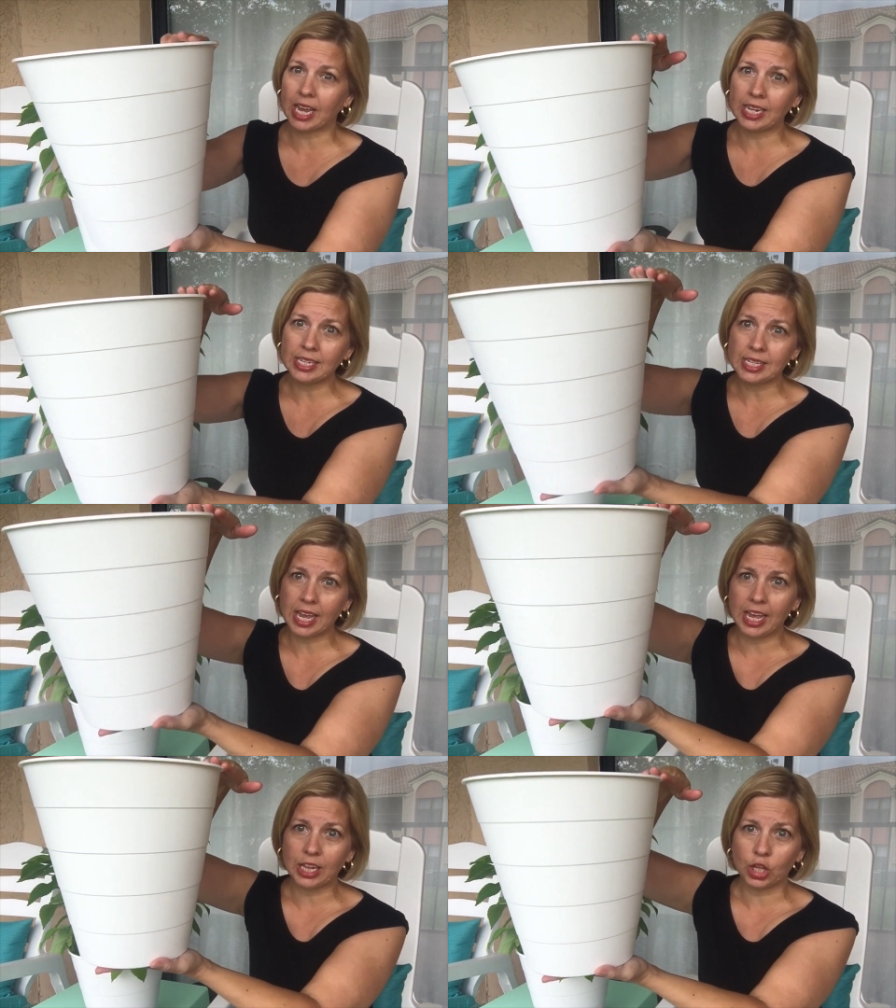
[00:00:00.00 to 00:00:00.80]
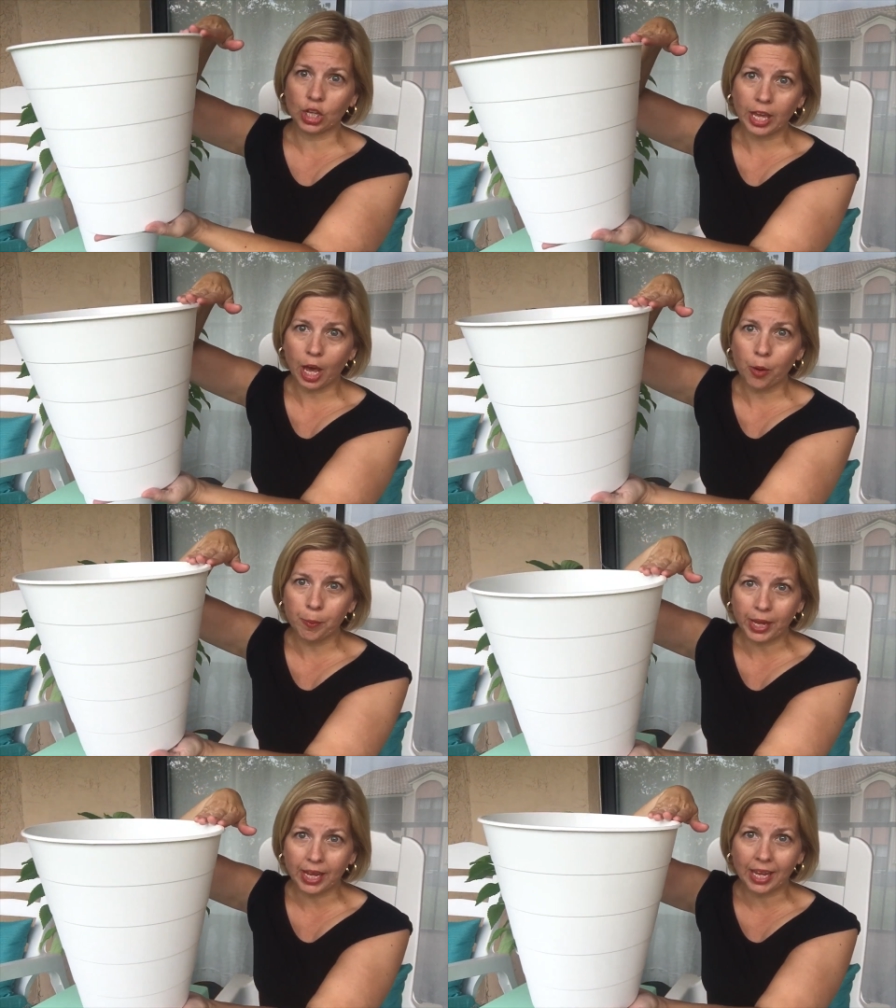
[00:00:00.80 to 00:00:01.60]
cents, and look how
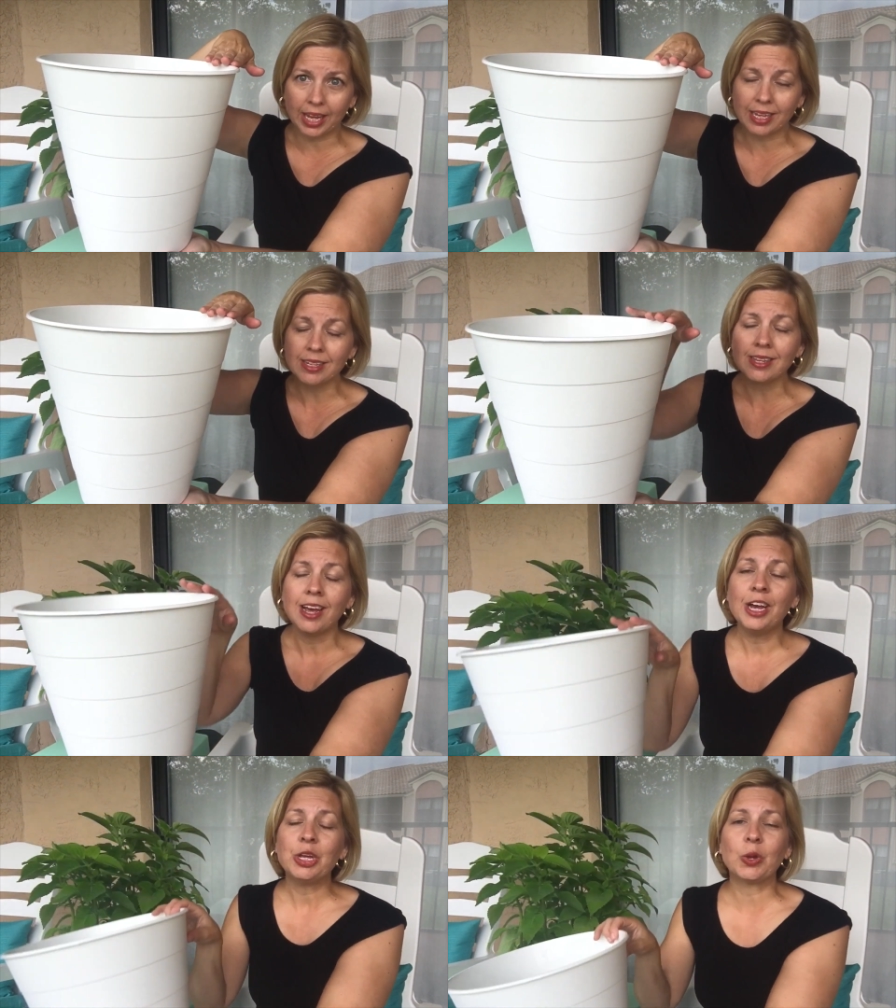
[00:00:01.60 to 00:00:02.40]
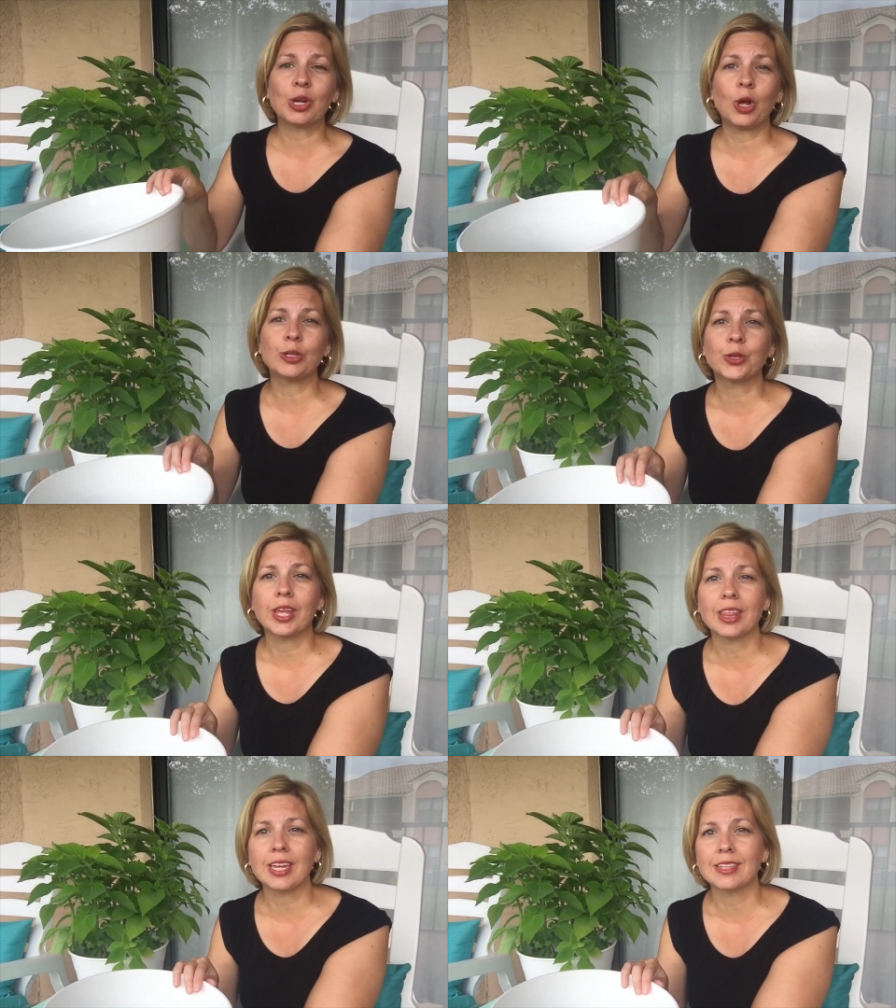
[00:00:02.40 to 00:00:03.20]
big it is. You can also
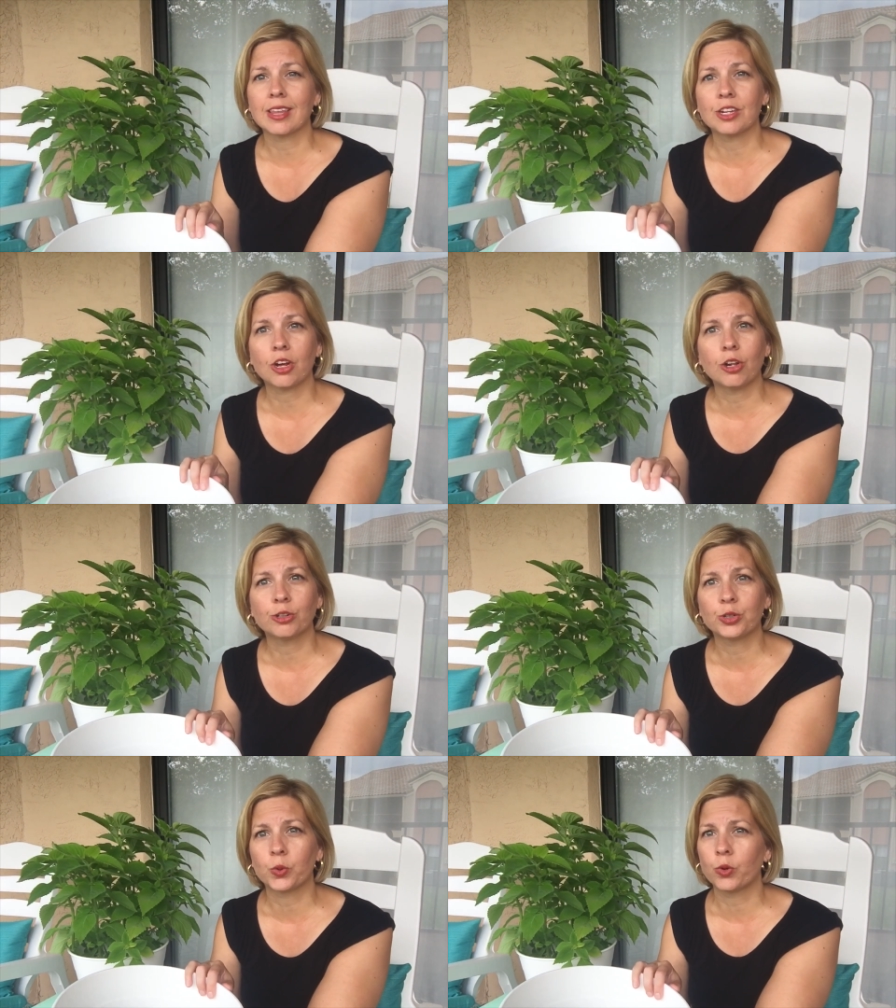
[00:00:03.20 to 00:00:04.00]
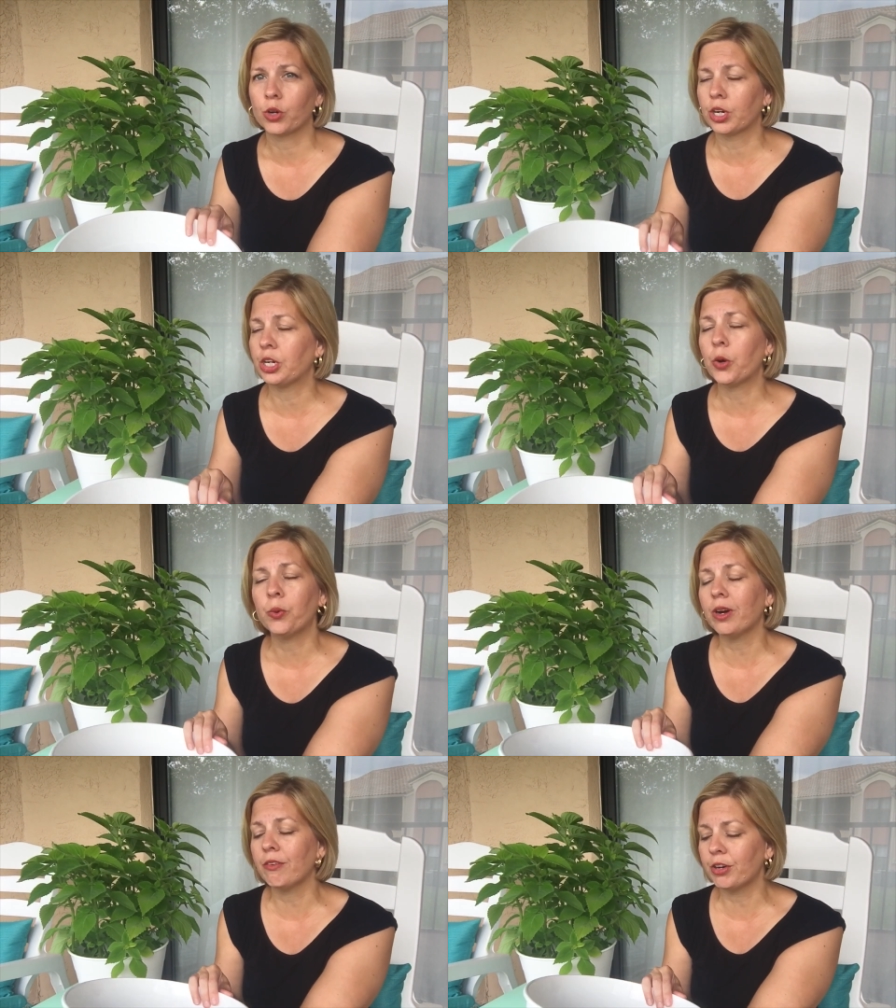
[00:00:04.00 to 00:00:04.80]
get things at the dollar store, or, you know,
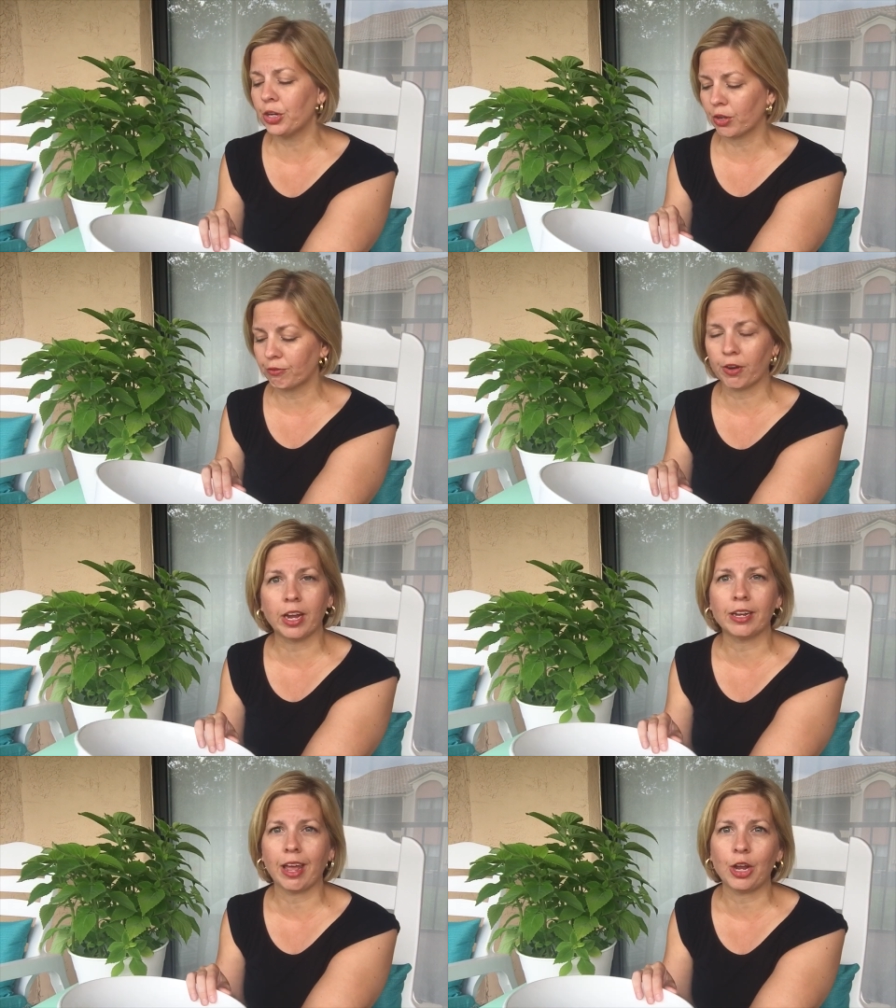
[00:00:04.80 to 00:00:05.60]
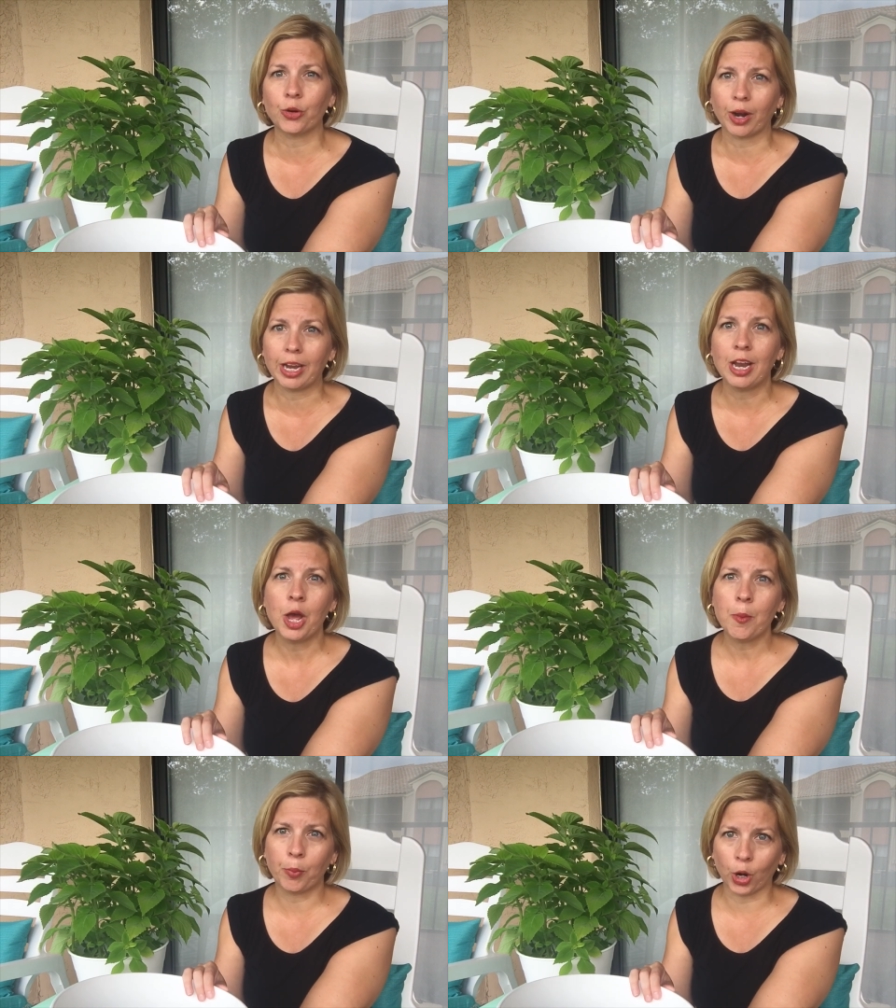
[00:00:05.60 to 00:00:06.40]
wherever you can find a great
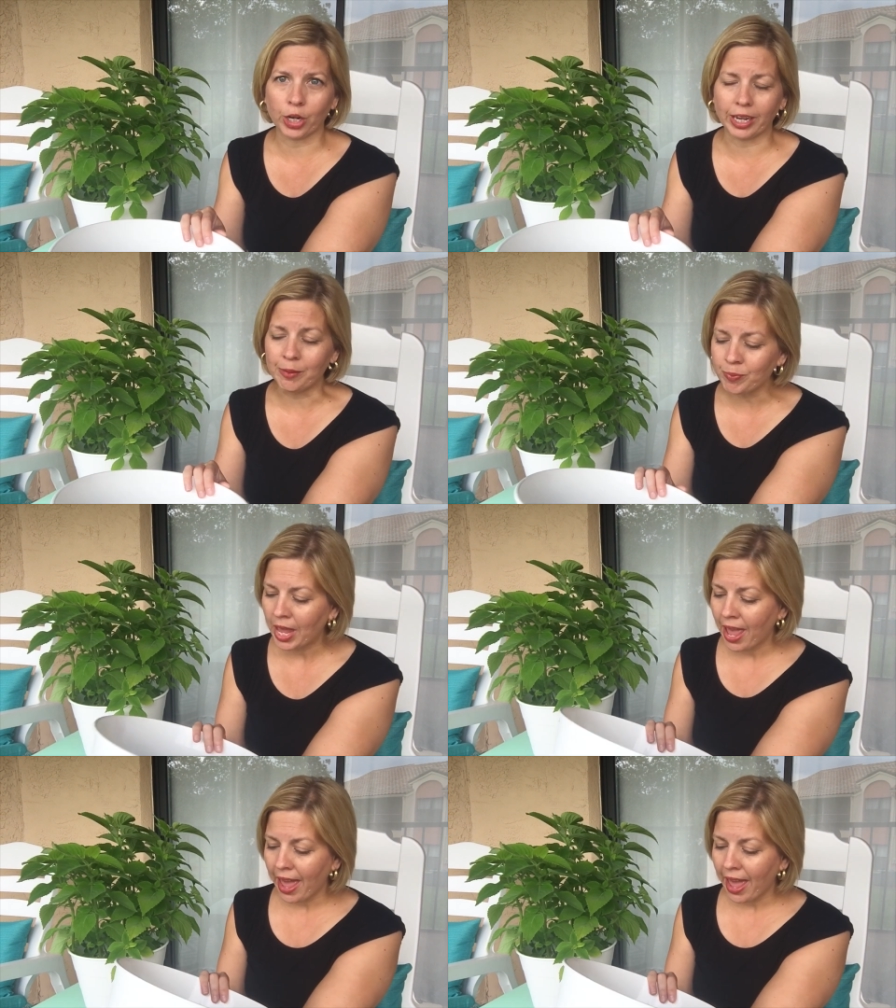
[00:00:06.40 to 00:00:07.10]
bargain.